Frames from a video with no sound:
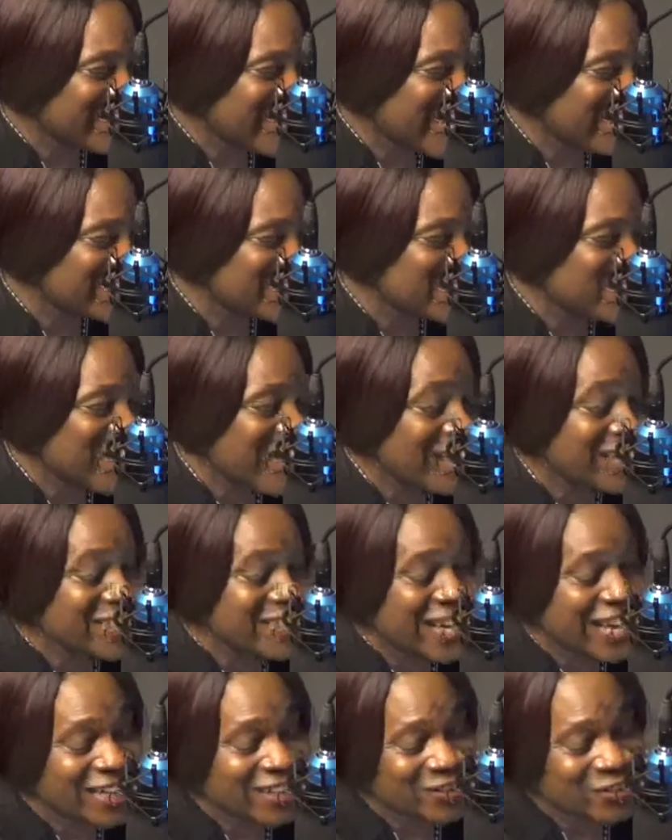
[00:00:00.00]
That's right,
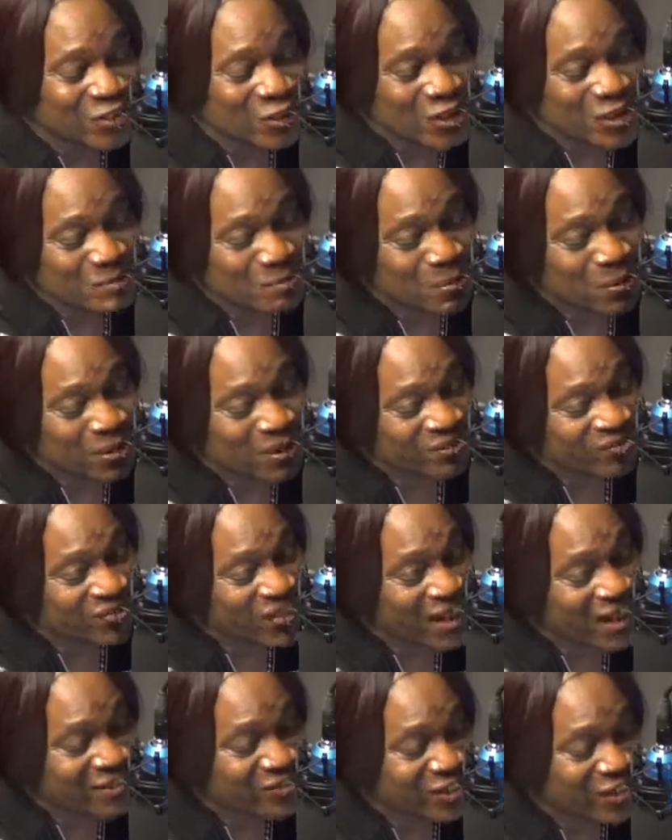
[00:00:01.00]

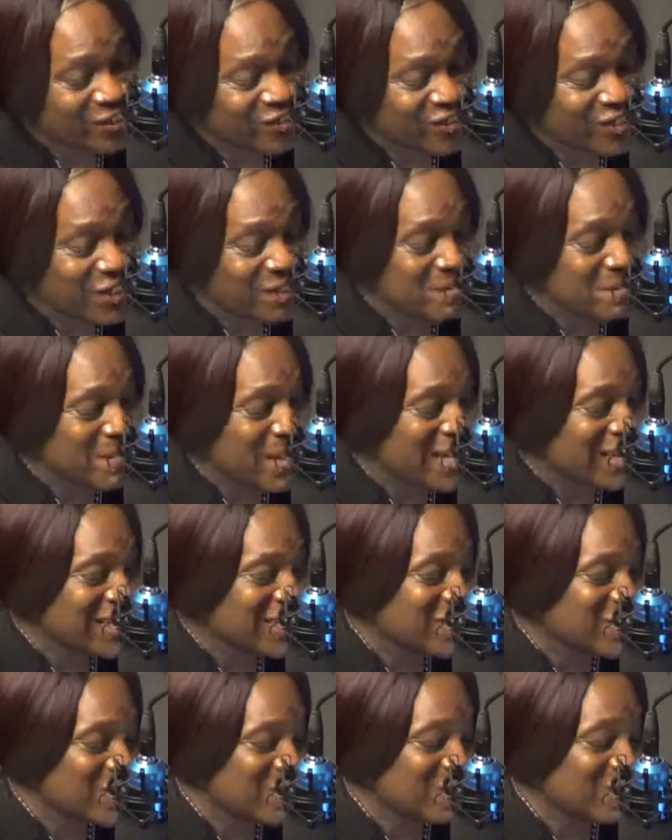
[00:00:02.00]
93.5 FM. Make
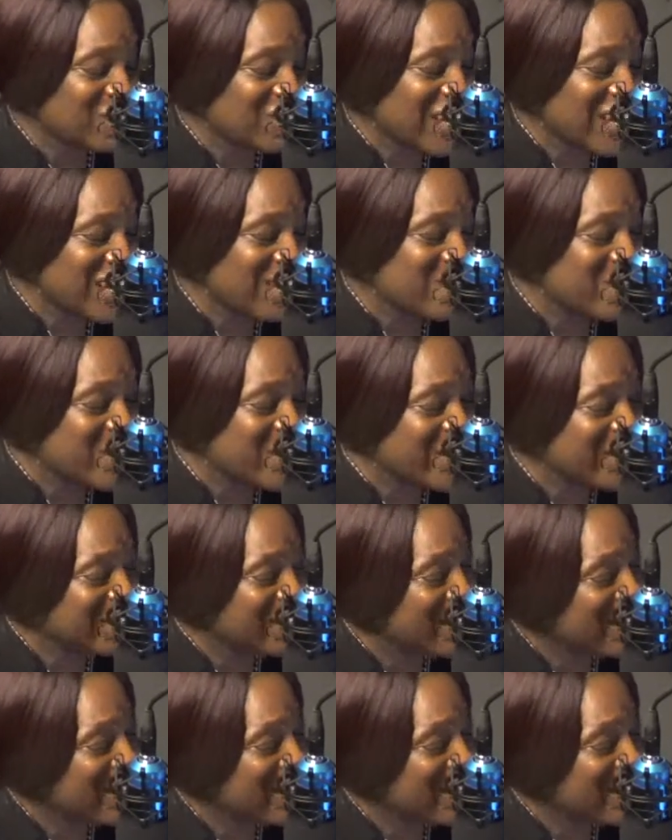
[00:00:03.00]
it your favorite.